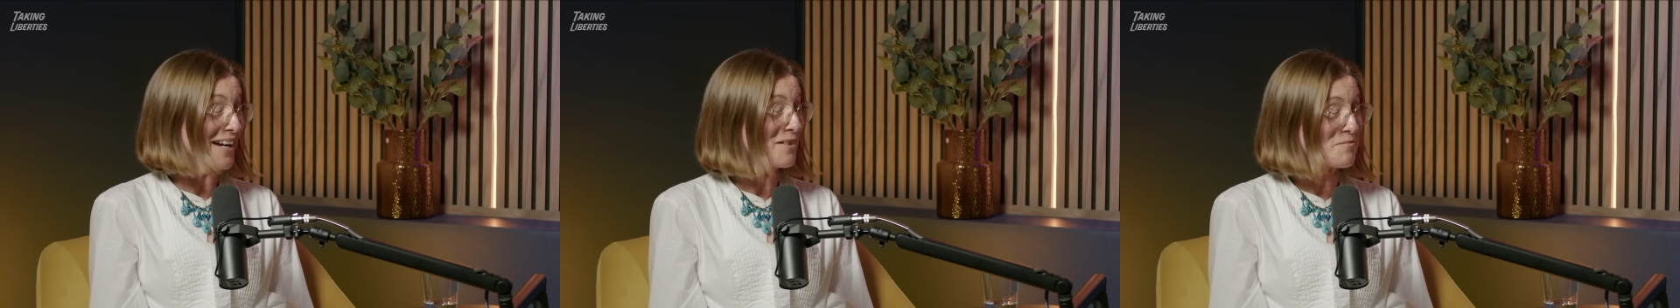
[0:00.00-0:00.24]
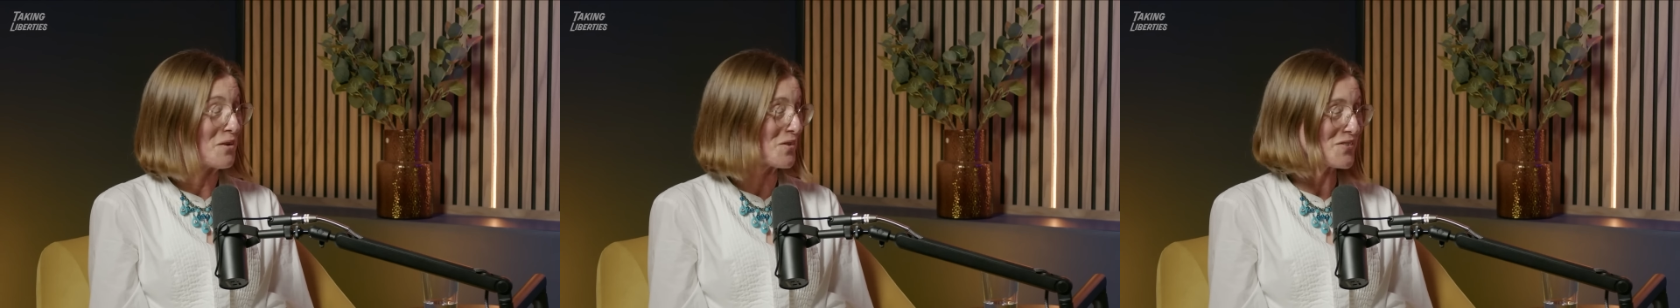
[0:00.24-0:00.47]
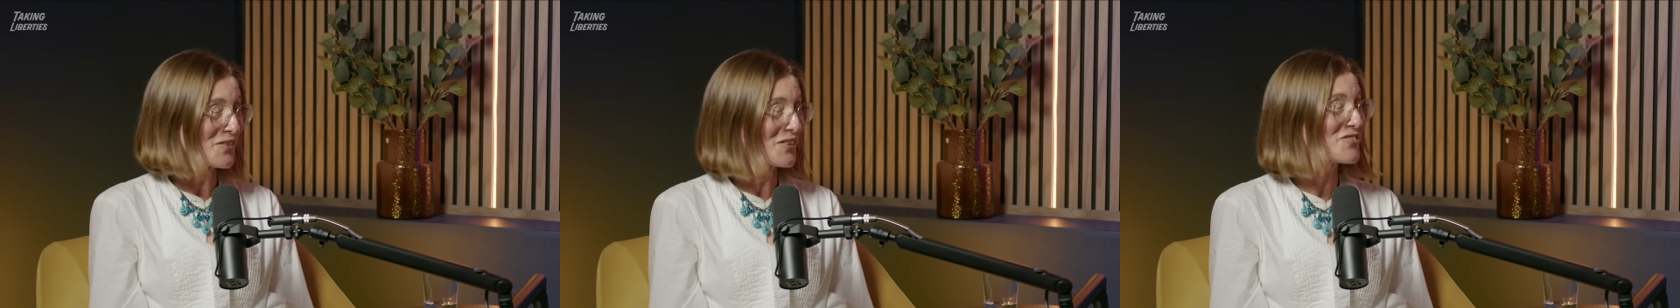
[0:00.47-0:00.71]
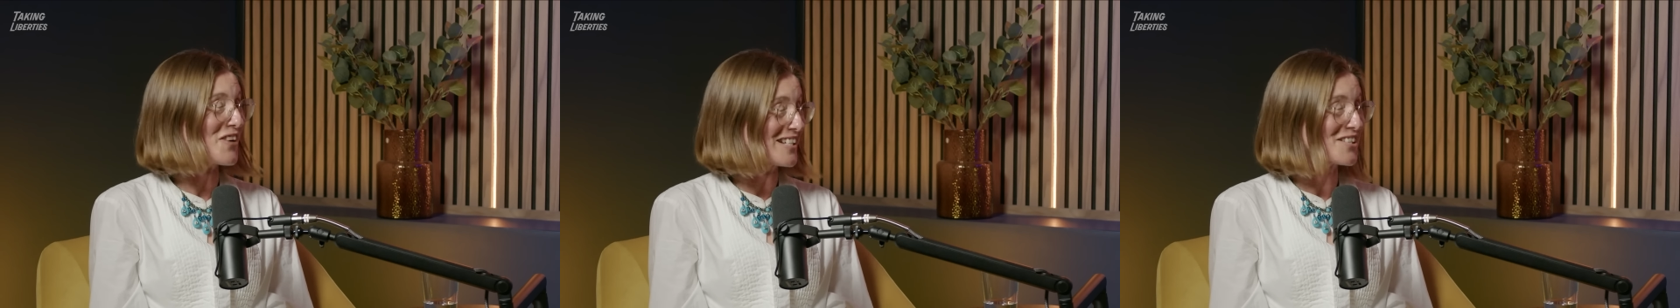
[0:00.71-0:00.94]
I'm not
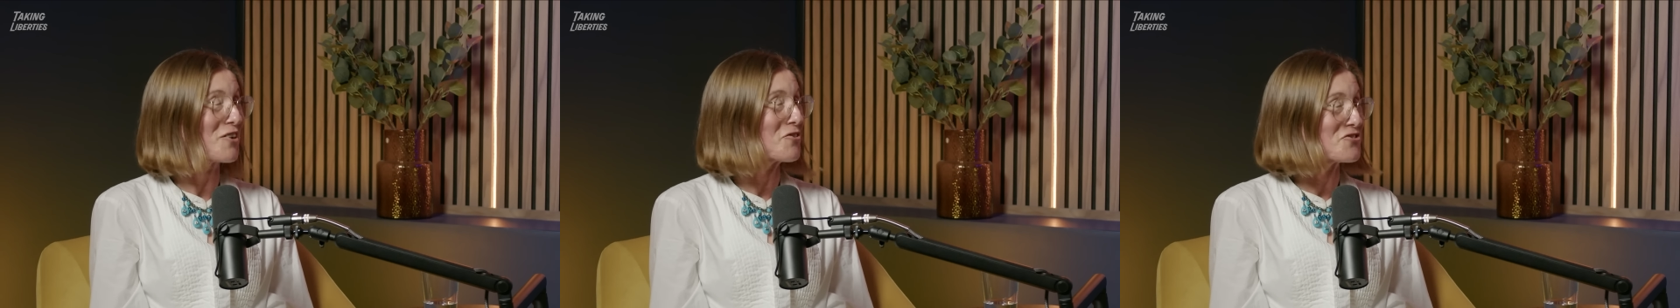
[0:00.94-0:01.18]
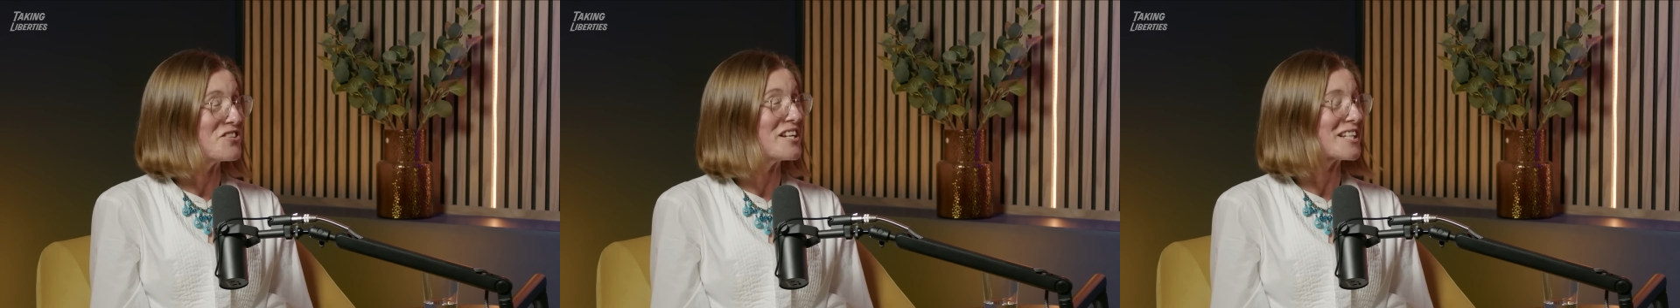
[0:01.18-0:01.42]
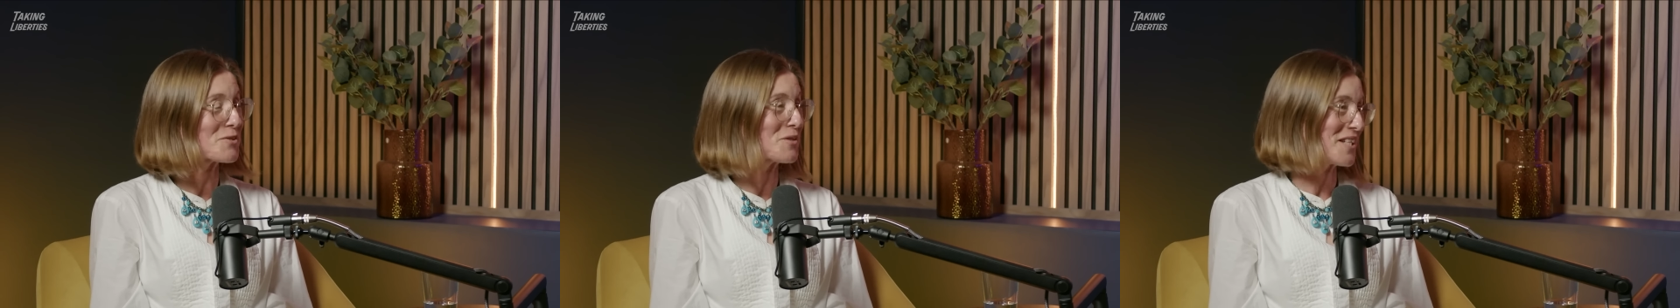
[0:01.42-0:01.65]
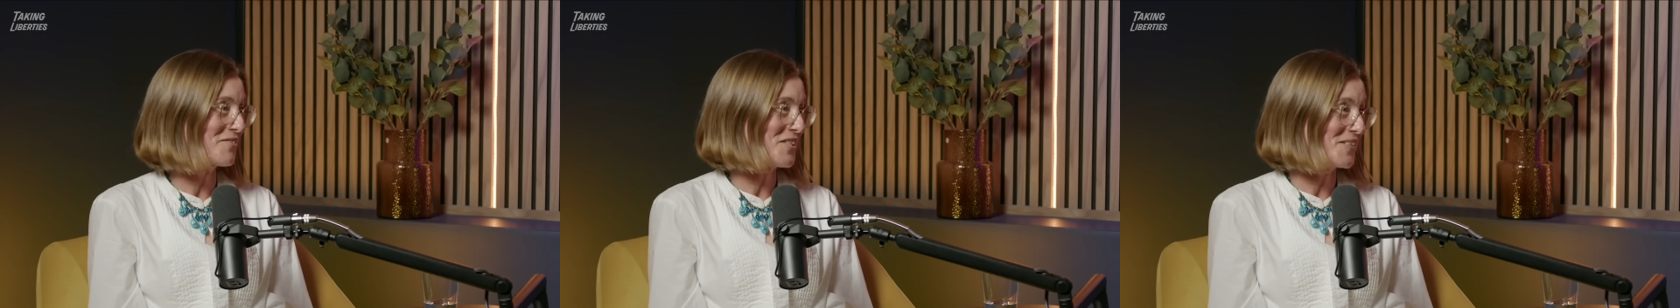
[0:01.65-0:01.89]
trying to contradict
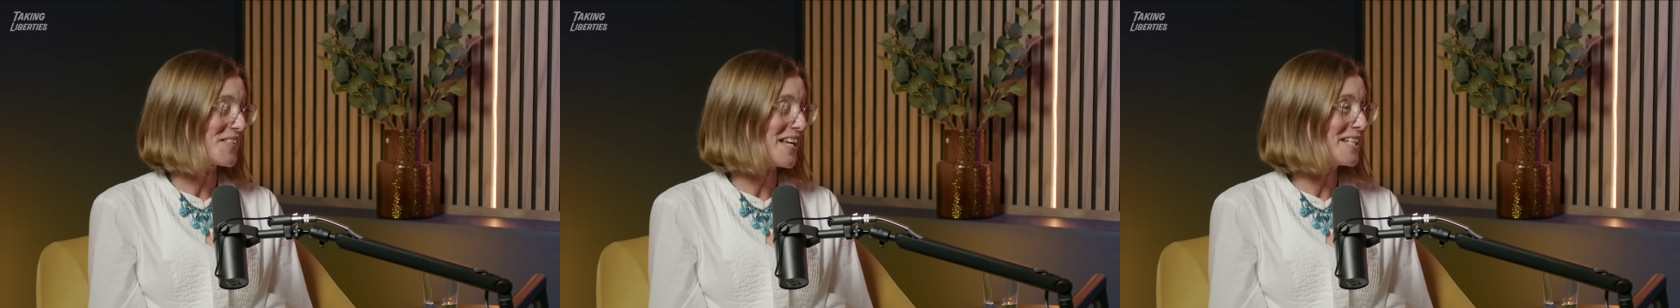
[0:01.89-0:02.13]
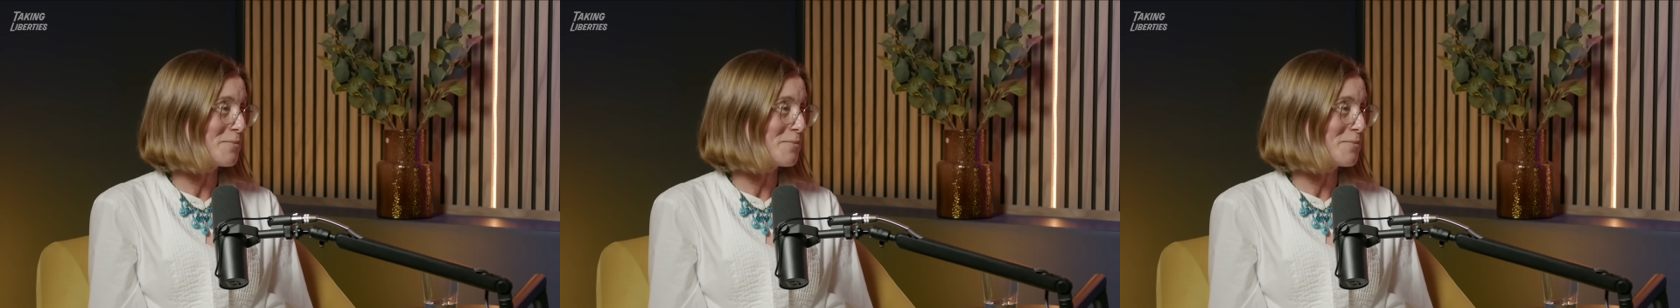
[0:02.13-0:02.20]
what I've just said